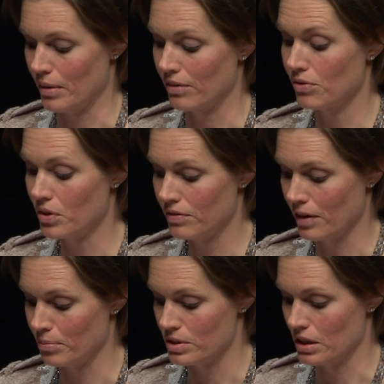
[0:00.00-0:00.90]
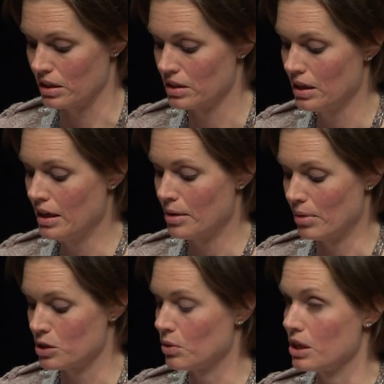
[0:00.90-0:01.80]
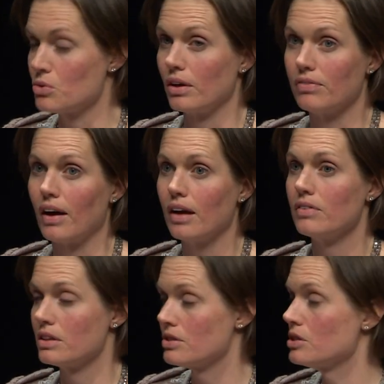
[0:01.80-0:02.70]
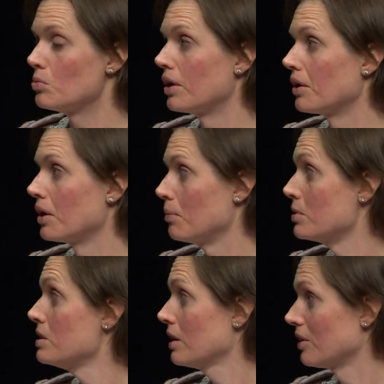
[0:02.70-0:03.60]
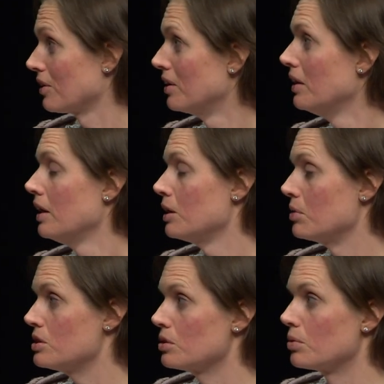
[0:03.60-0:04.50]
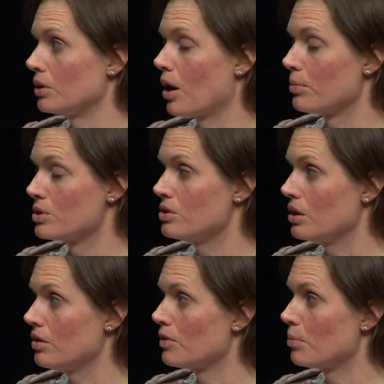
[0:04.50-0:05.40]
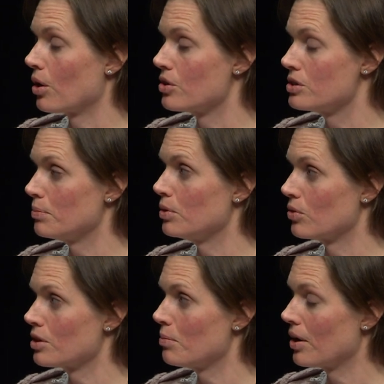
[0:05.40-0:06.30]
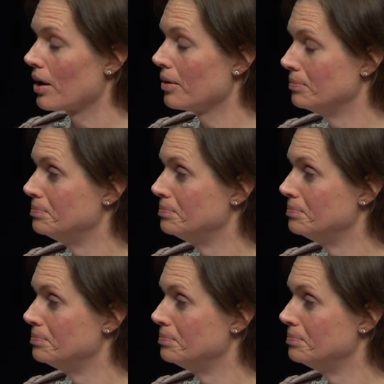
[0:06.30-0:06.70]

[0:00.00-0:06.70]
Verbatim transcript: by 45% by 2025, and this is one area in particular that we see a real opportunity for partnership in North America.